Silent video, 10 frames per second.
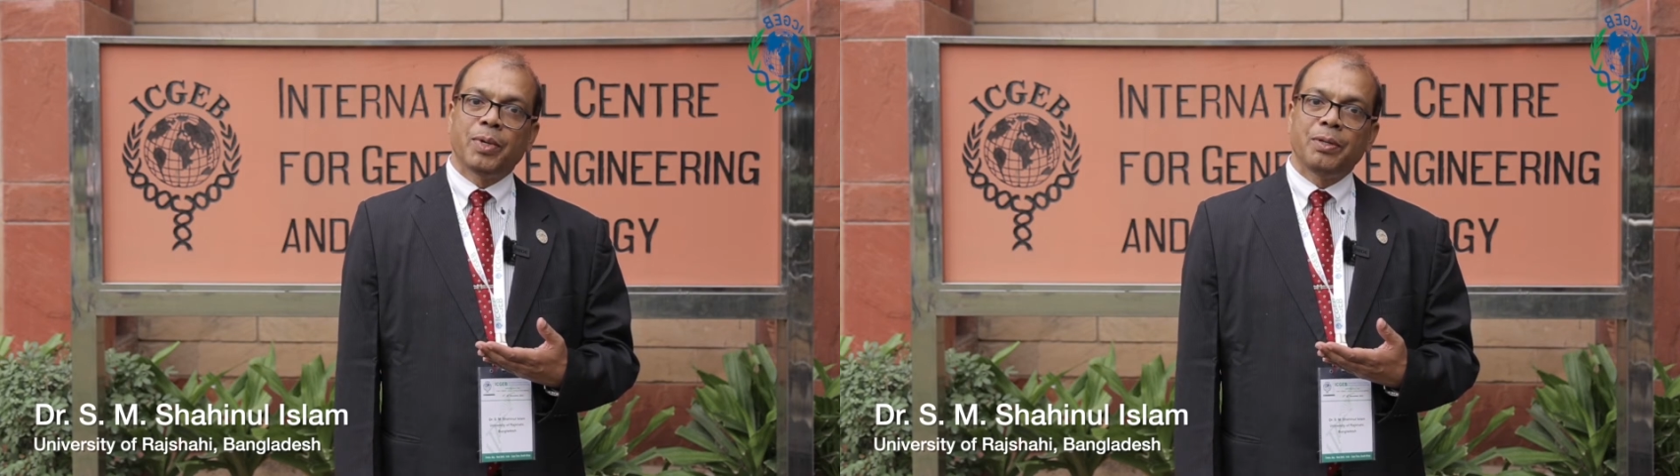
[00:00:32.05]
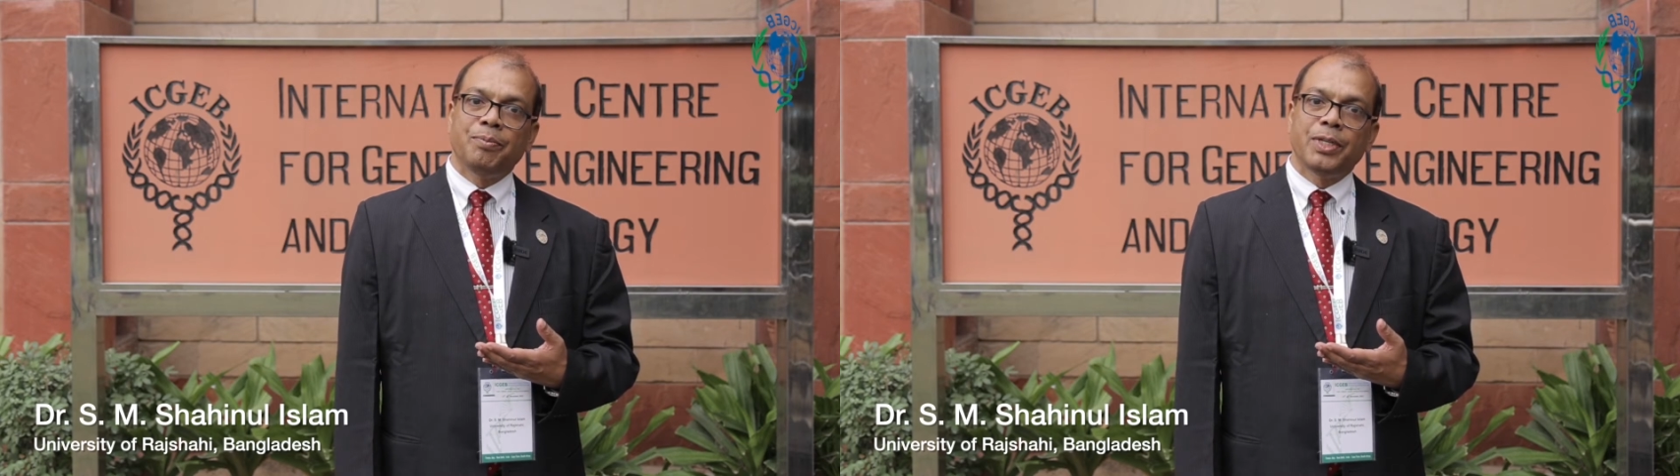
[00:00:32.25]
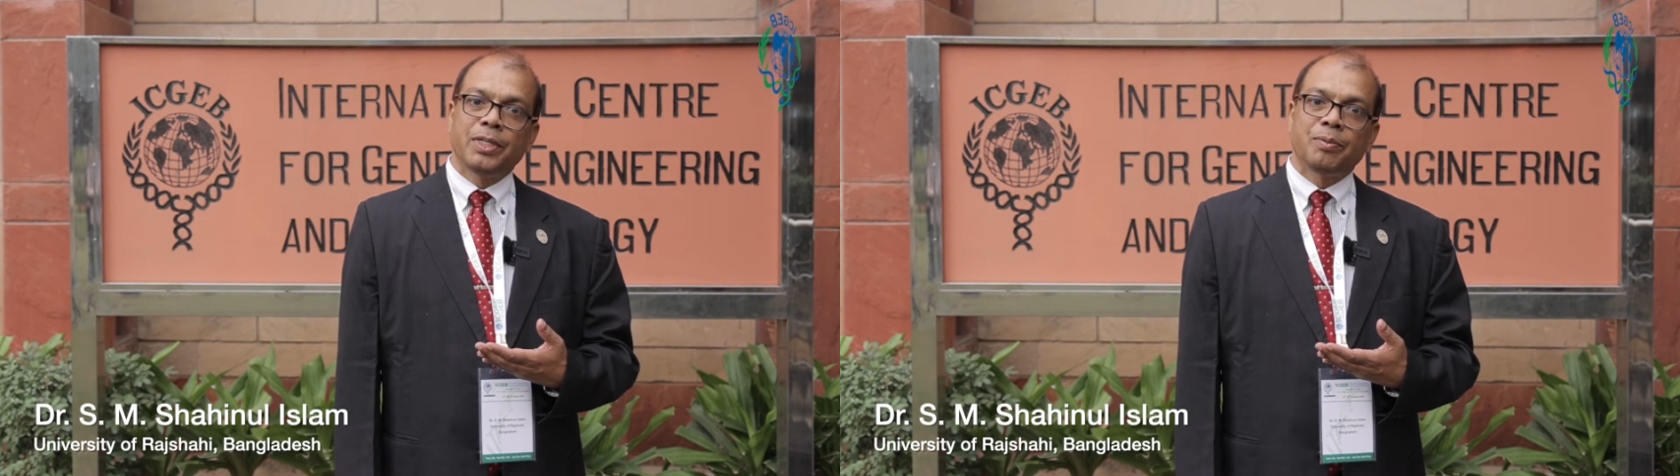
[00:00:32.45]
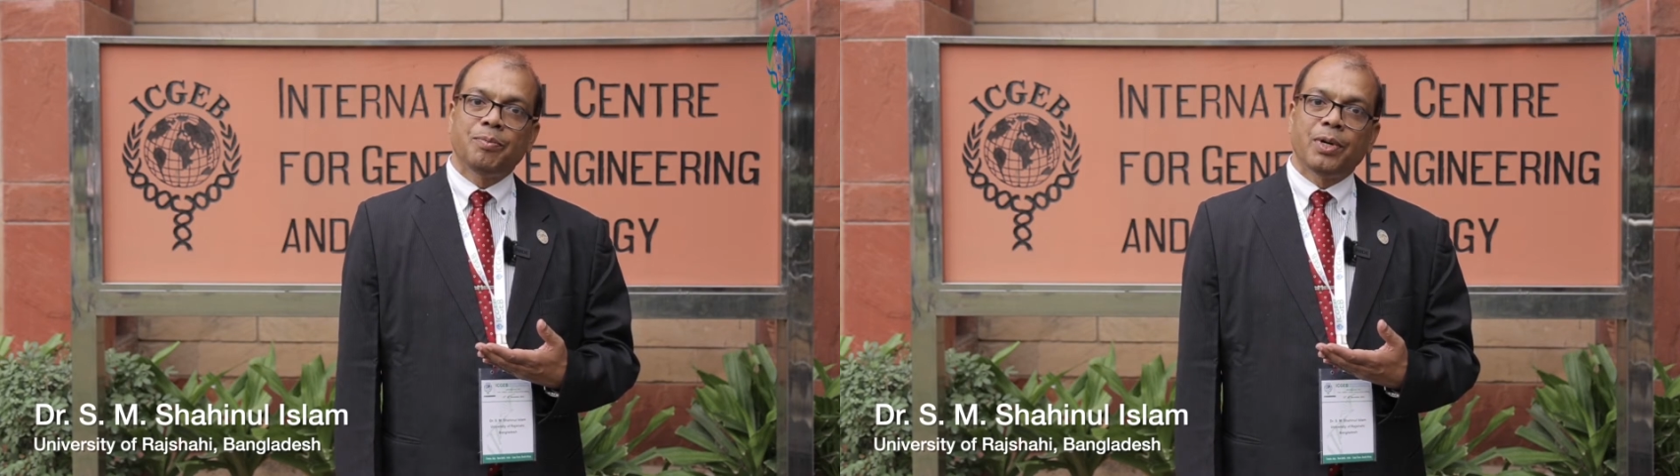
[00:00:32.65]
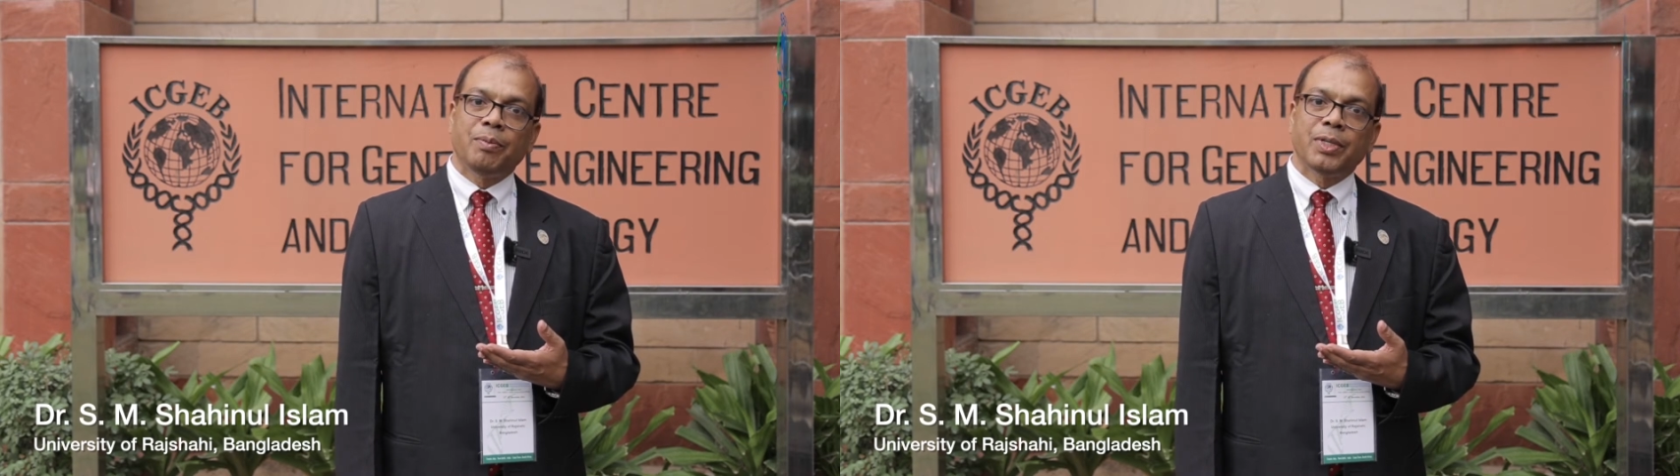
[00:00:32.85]
benefited
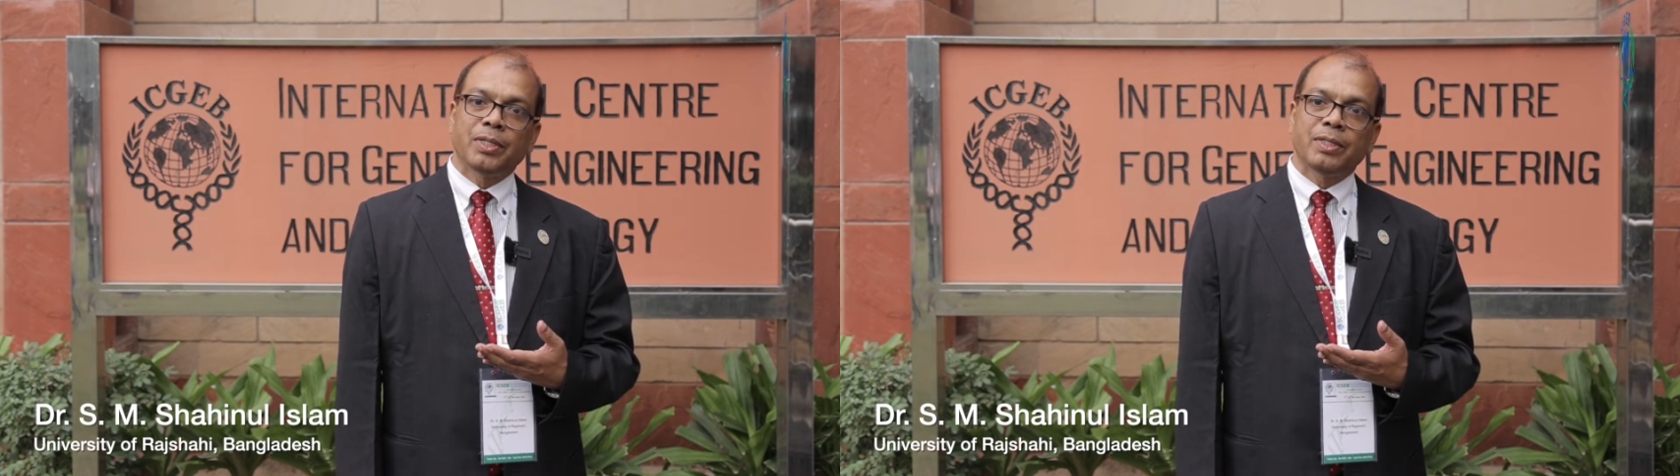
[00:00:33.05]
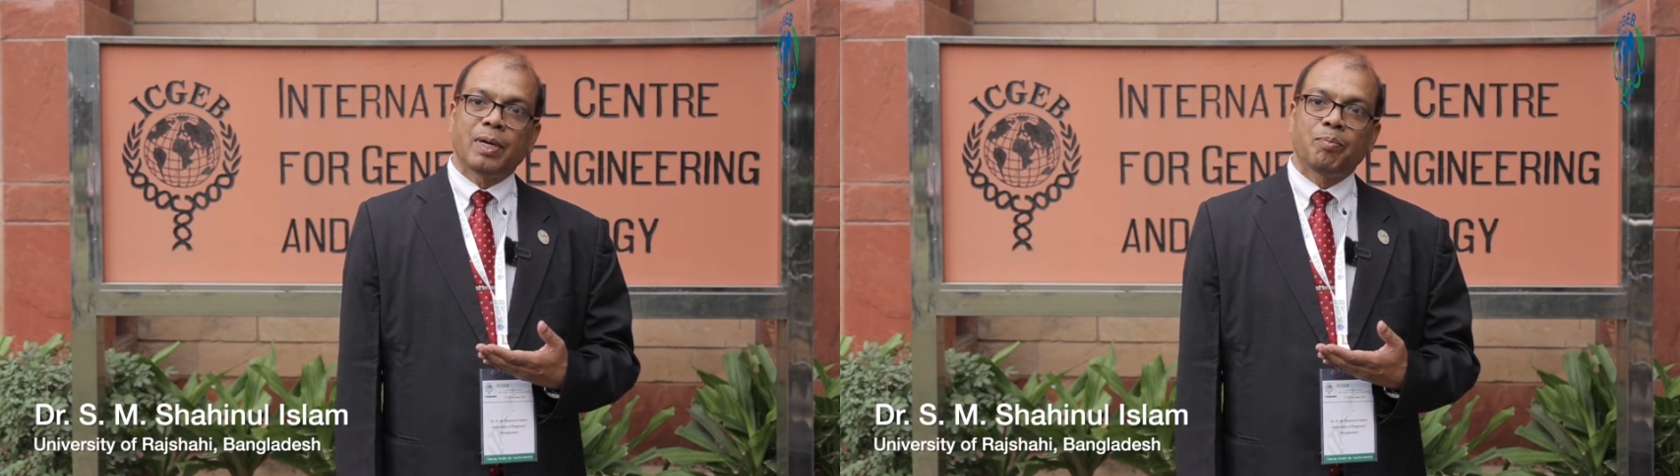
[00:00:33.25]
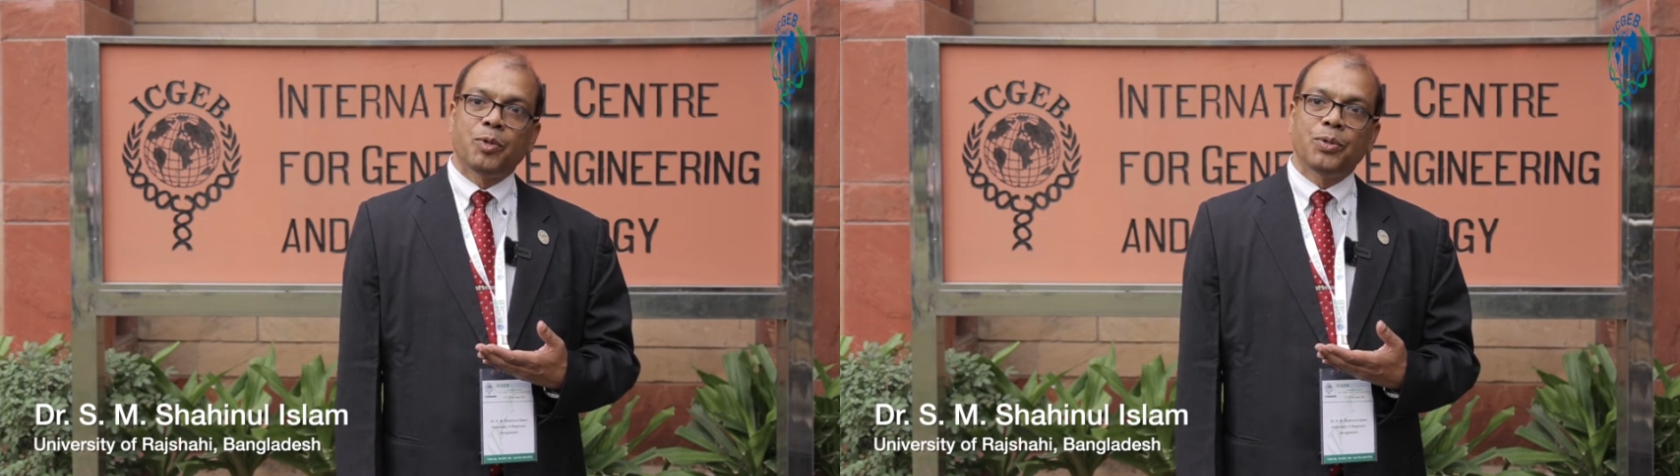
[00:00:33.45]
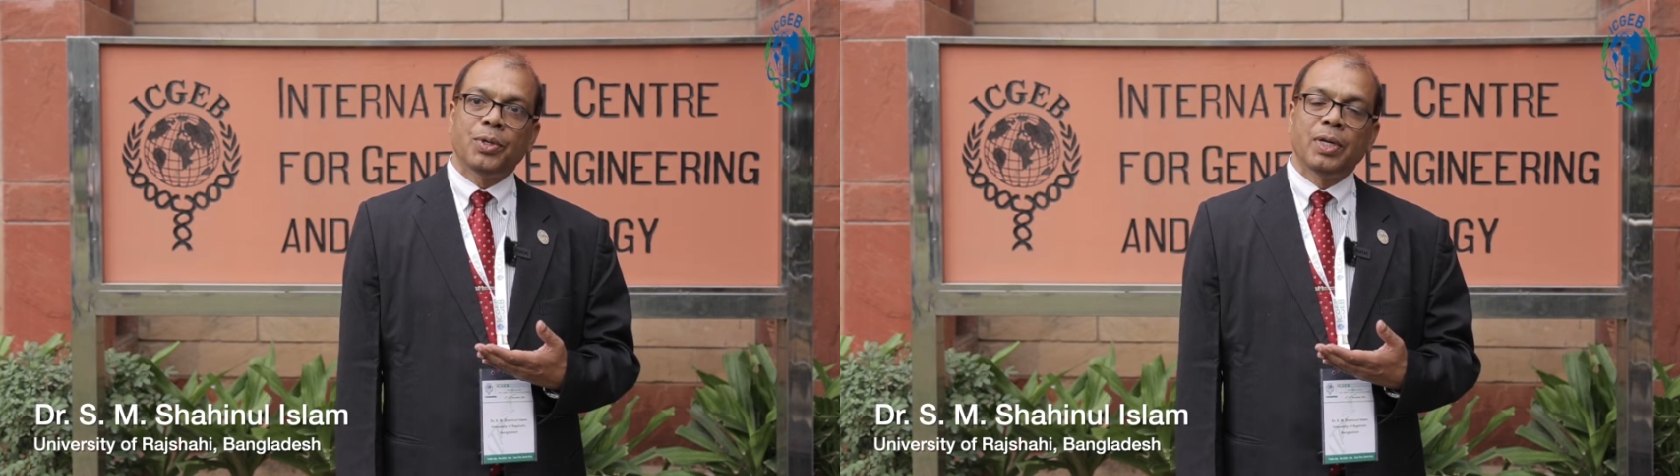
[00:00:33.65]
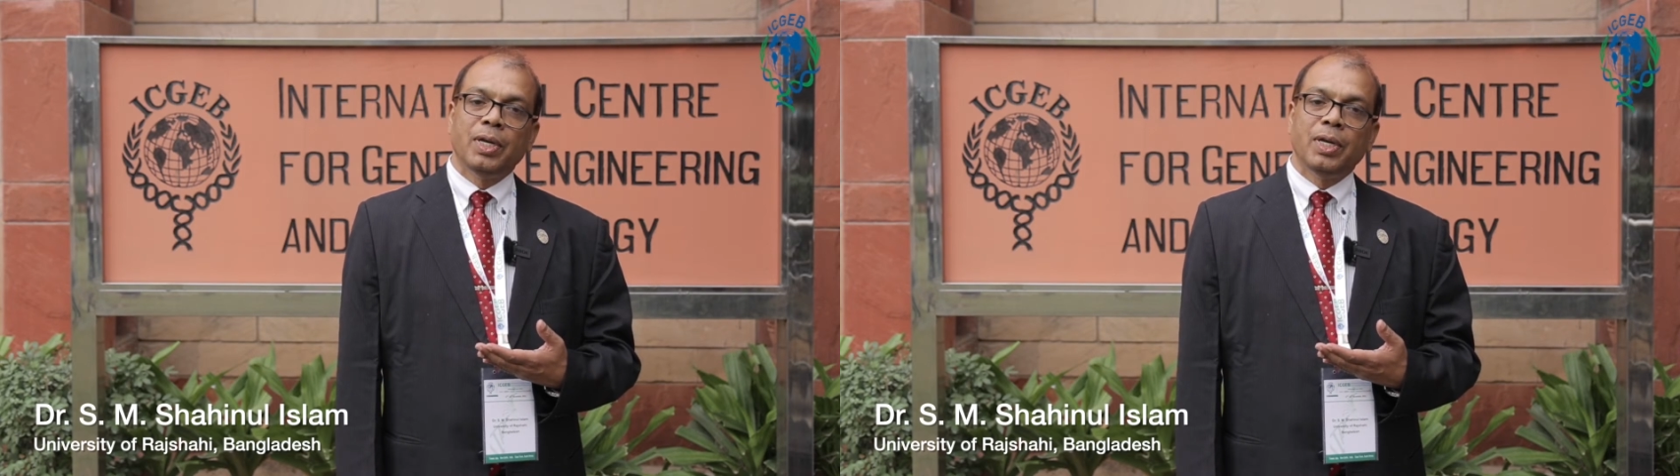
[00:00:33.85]
from the support